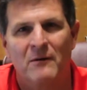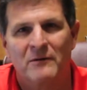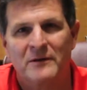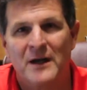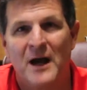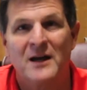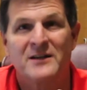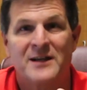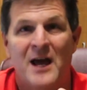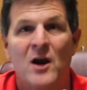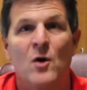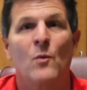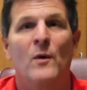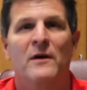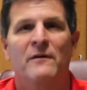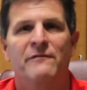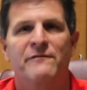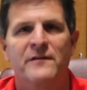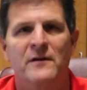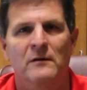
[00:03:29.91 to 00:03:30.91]
Gosh, I don't
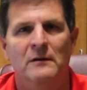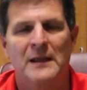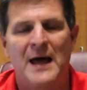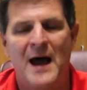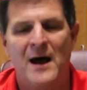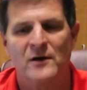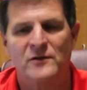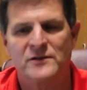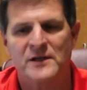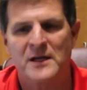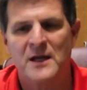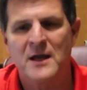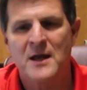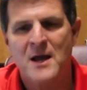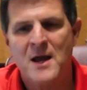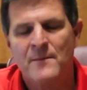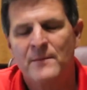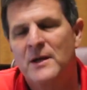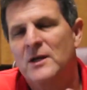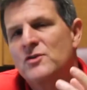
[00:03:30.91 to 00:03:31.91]
want to feel lousy,
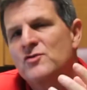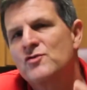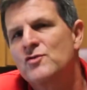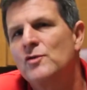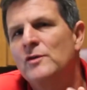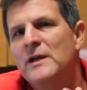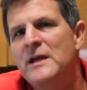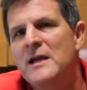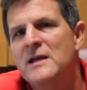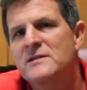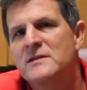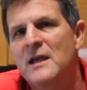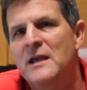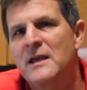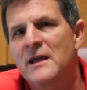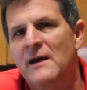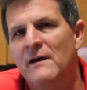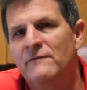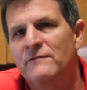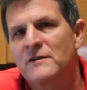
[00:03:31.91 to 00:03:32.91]
but it truly is a
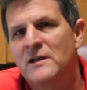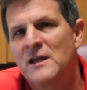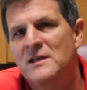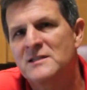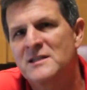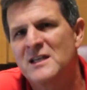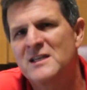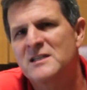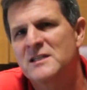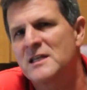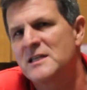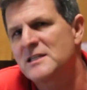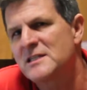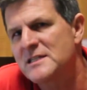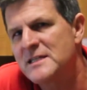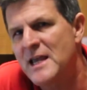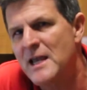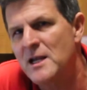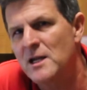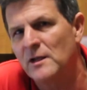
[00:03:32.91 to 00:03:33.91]
gift because it's the
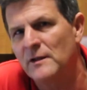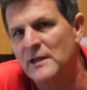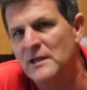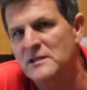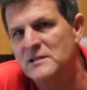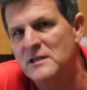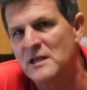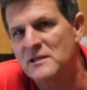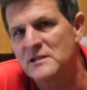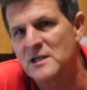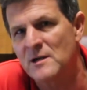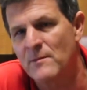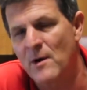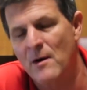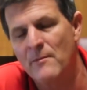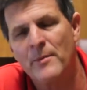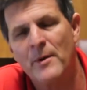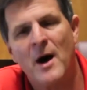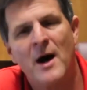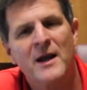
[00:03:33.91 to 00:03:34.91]
signaling system
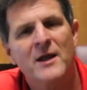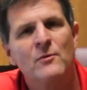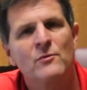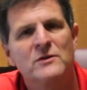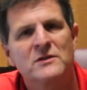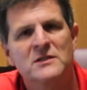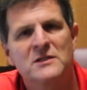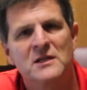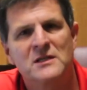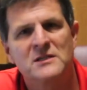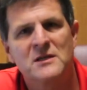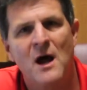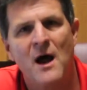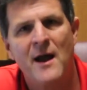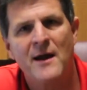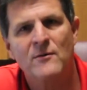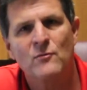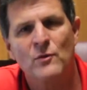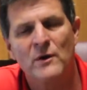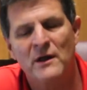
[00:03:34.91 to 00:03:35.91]
our body was
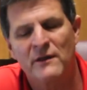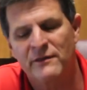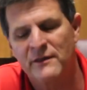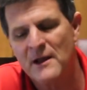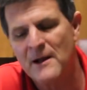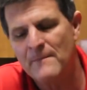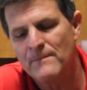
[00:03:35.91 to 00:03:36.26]
designed with